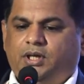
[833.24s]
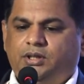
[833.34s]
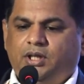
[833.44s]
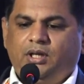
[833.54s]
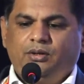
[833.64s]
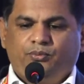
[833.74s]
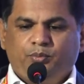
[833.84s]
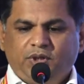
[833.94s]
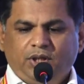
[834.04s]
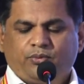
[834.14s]
the
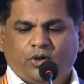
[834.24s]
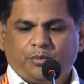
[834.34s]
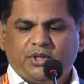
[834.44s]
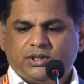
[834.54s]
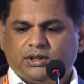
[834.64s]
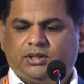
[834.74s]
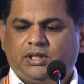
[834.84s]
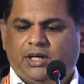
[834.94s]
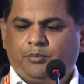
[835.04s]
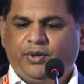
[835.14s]
information,
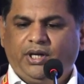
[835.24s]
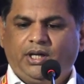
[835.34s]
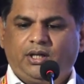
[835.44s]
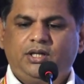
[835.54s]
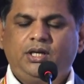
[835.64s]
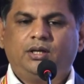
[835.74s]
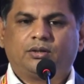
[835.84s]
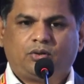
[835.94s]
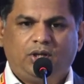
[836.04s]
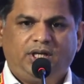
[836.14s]
that be it the
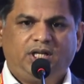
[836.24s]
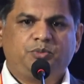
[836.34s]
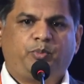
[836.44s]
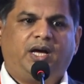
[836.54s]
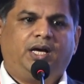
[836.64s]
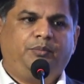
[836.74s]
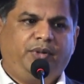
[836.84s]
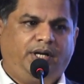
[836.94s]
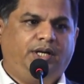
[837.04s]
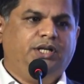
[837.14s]
quality plan,
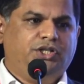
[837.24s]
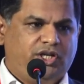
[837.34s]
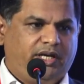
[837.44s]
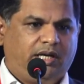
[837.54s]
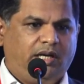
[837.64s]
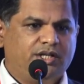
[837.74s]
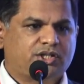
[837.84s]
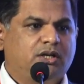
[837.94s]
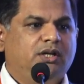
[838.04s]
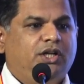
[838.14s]
be it the checklist,
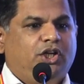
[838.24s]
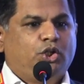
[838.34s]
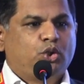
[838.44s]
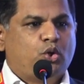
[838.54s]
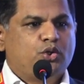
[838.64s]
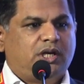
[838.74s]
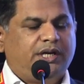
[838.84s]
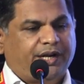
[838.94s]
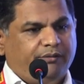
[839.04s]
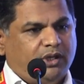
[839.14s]
those are
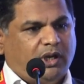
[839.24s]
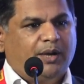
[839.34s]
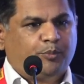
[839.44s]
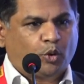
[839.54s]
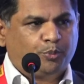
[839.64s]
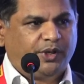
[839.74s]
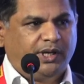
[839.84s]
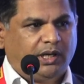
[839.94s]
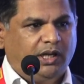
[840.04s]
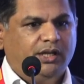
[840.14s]
driven
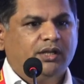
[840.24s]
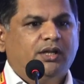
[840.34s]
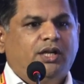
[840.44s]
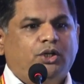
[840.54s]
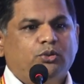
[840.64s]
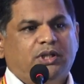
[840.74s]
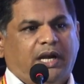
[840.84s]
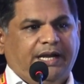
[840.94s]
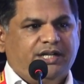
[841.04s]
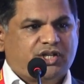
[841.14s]
appropriately to the
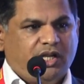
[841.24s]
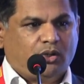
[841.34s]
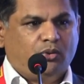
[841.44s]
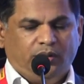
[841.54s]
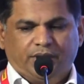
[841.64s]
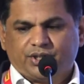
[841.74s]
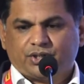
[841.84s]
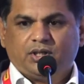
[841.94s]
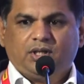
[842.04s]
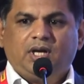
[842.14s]
right stakeholders.
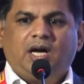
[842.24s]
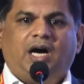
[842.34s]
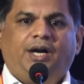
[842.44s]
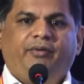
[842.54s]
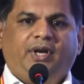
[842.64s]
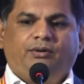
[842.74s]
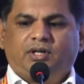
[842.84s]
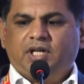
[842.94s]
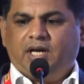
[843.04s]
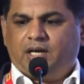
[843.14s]
And whenever
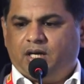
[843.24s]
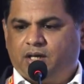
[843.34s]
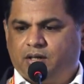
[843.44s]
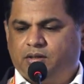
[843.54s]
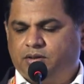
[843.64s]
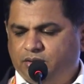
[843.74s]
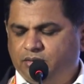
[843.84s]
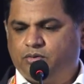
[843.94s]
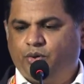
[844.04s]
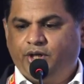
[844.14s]
there are
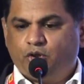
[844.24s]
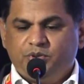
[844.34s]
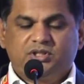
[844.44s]
going to be